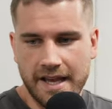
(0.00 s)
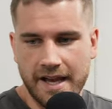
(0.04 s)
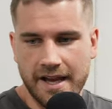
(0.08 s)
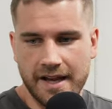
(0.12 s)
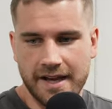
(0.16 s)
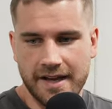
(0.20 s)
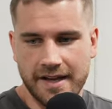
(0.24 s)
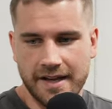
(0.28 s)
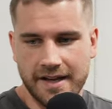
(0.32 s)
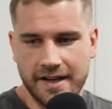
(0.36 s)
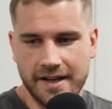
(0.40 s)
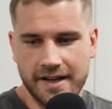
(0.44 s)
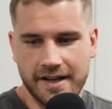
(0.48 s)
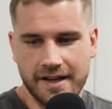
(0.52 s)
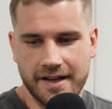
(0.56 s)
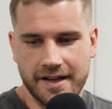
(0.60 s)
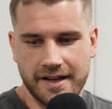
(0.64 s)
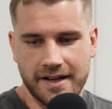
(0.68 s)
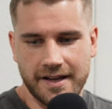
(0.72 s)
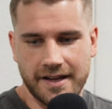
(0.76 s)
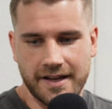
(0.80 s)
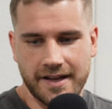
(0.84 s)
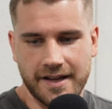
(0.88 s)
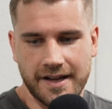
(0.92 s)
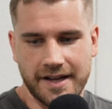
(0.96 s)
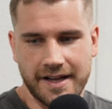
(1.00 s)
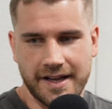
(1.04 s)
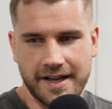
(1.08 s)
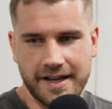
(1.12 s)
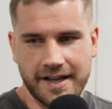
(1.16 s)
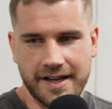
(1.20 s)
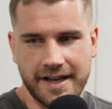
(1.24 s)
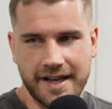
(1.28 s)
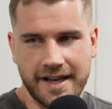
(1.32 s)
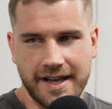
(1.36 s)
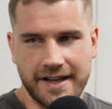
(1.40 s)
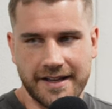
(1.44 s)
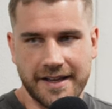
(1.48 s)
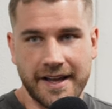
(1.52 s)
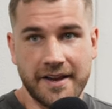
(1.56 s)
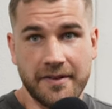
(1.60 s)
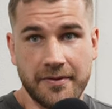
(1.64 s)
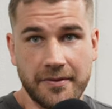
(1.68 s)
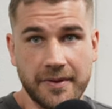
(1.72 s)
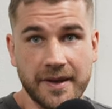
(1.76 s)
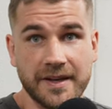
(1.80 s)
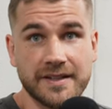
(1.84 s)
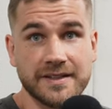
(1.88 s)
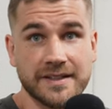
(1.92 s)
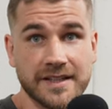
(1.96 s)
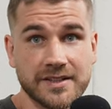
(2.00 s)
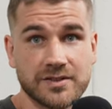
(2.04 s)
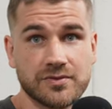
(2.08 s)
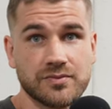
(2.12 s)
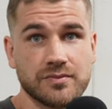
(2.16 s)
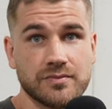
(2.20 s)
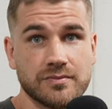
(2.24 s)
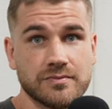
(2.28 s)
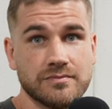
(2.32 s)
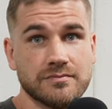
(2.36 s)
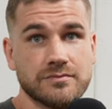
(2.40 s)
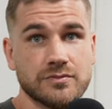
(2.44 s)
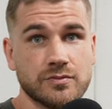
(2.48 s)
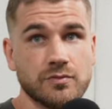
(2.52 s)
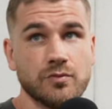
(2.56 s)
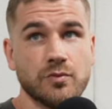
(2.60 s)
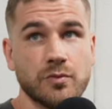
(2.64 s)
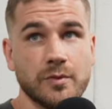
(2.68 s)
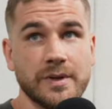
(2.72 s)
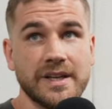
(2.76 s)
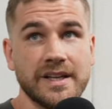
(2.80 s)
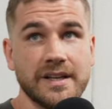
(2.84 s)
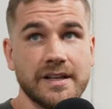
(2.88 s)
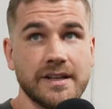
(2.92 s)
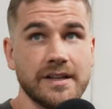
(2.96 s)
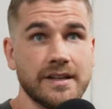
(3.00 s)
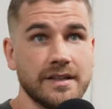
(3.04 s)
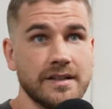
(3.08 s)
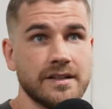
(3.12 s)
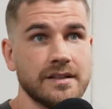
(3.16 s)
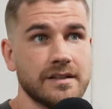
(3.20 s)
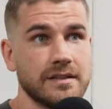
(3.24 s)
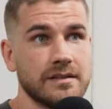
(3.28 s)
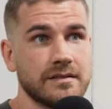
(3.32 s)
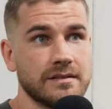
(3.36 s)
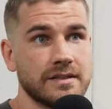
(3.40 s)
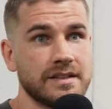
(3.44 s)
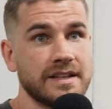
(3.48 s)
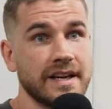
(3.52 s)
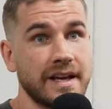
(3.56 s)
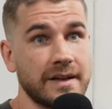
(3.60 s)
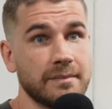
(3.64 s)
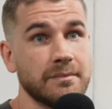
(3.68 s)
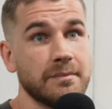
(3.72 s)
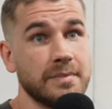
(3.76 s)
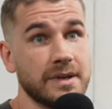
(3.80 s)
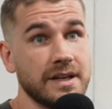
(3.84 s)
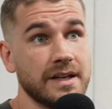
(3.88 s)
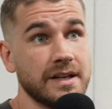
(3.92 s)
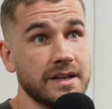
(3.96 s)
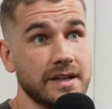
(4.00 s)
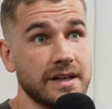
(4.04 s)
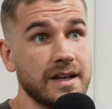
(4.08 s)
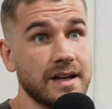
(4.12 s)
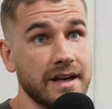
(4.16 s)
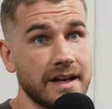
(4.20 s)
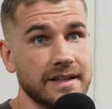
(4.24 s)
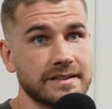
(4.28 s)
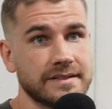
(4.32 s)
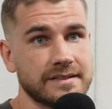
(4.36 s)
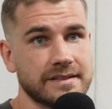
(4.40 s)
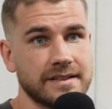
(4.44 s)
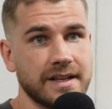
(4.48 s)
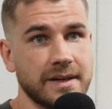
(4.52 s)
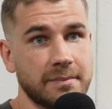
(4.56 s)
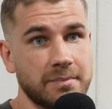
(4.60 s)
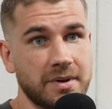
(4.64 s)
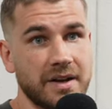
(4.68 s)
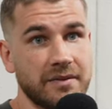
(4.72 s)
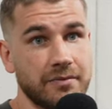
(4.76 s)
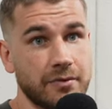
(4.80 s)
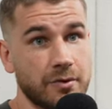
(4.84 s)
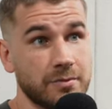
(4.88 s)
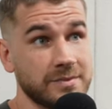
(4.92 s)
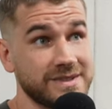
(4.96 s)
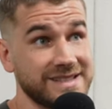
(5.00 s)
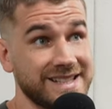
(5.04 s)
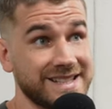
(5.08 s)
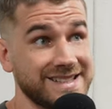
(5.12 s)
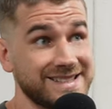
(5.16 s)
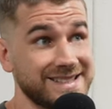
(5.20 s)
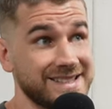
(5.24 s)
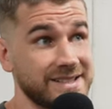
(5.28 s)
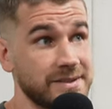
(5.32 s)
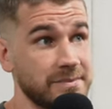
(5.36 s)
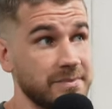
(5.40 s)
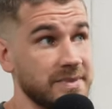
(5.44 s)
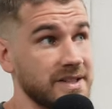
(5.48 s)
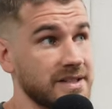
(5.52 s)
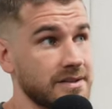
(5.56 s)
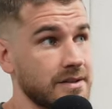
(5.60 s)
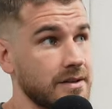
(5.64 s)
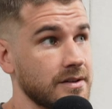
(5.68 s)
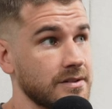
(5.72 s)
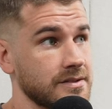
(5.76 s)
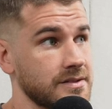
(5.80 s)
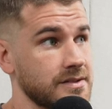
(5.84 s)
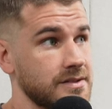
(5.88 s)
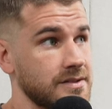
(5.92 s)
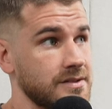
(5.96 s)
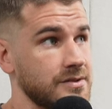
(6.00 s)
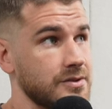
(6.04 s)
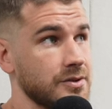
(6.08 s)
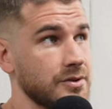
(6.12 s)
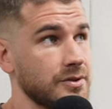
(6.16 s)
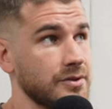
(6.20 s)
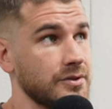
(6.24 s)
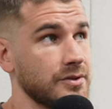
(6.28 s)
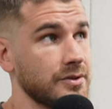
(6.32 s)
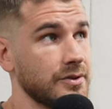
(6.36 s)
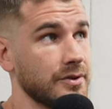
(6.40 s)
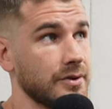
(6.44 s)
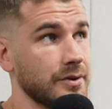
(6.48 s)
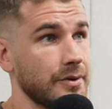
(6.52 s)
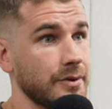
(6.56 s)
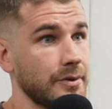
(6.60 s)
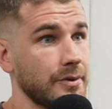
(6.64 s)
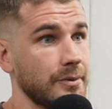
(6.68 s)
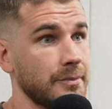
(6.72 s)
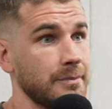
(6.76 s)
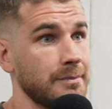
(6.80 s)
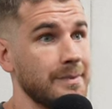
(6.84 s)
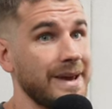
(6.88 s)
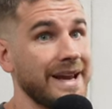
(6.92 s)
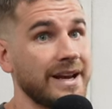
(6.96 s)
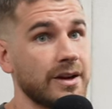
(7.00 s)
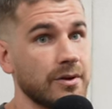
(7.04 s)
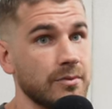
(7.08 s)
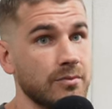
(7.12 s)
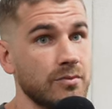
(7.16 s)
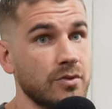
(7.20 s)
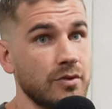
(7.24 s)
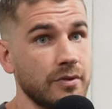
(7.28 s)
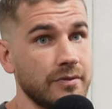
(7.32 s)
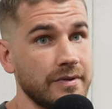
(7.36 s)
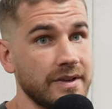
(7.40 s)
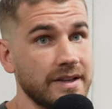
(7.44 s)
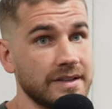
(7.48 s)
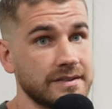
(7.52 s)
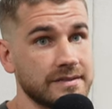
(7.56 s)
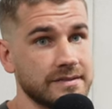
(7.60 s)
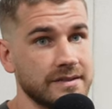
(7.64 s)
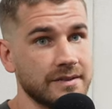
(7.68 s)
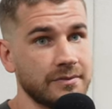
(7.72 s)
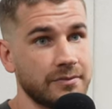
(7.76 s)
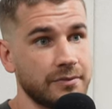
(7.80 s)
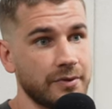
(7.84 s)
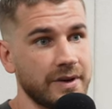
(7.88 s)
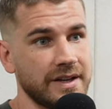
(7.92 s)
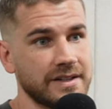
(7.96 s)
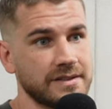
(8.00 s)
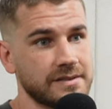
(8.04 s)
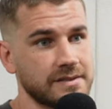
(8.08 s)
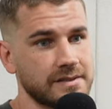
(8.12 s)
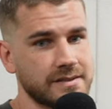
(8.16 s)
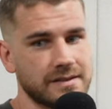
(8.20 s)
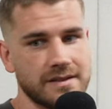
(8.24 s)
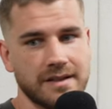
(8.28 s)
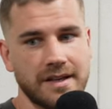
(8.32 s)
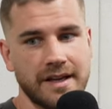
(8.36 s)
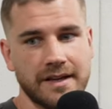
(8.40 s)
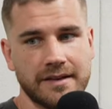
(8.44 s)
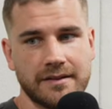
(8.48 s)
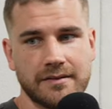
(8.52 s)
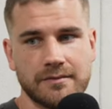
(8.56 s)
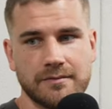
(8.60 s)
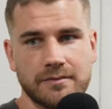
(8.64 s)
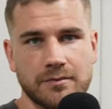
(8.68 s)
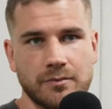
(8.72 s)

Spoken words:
And I think that we can be glad that platforms exist, because the make a movie in France, like